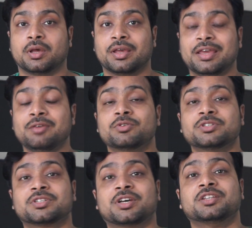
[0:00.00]
He
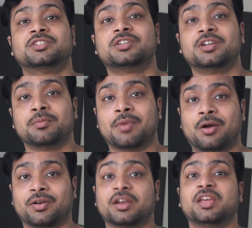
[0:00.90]
was concerned
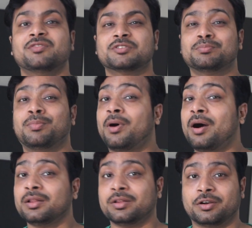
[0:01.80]
about it. He was
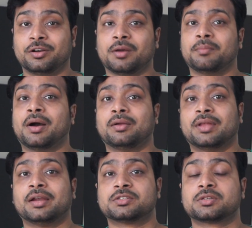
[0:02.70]
bothered about
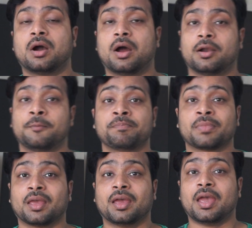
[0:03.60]
that scar.
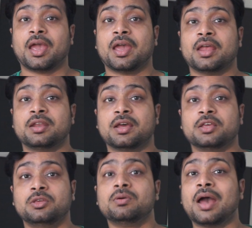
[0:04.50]
And
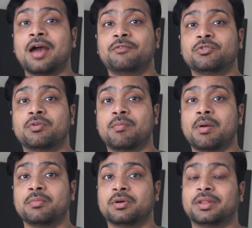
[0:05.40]
you have to
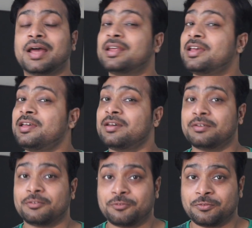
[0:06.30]
remember that
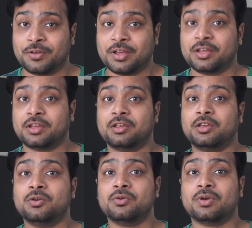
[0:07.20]
if
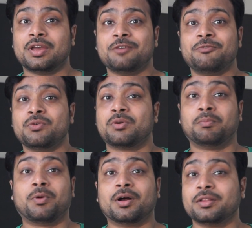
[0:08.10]
you are
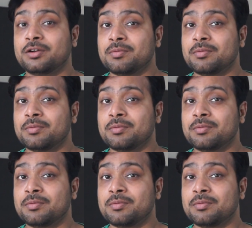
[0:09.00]
bothered